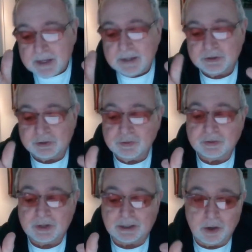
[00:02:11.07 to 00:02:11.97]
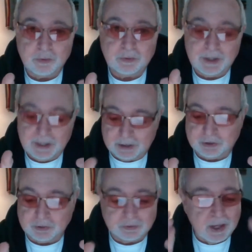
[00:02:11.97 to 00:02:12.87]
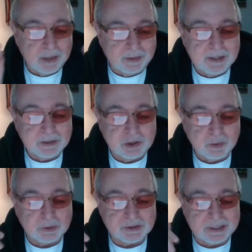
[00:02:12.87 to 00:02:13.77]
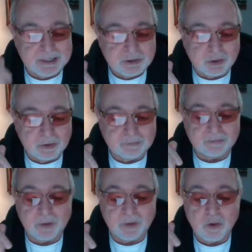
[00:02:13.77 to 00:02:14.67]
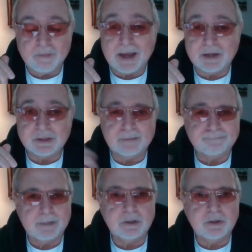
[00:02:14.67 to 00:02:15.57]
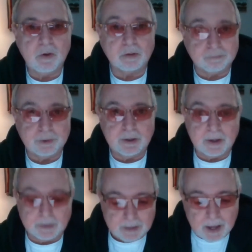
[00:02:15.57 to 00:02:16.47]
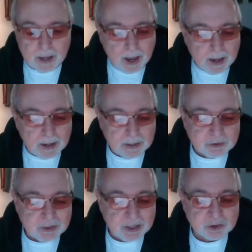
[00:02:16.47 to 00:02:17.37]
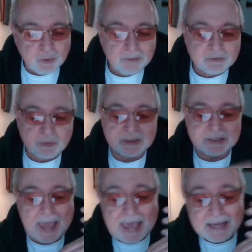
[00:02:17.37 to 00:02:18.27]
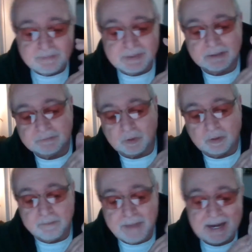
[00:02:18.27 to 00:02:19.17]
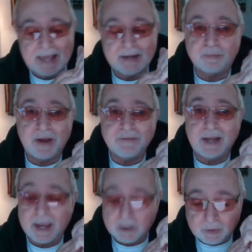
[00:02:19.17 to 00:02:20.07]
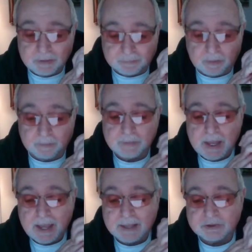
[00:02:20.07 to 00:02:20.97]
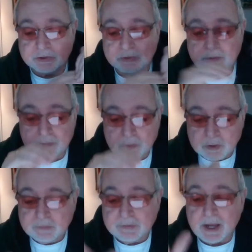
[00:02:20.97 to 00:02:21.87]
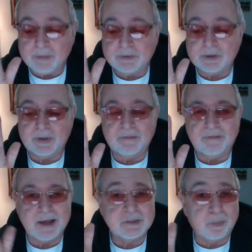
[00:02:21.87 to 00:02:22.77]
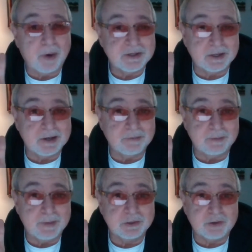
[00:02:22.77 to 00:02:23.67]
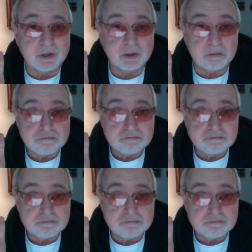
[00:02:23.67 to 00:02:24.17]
student loan issues. Then she worked as an intern for Vogue magazine in New York. Pretty good. 2012, she was an admin for a Manhattan private equity firm, and soon moving up to be vice president of administration.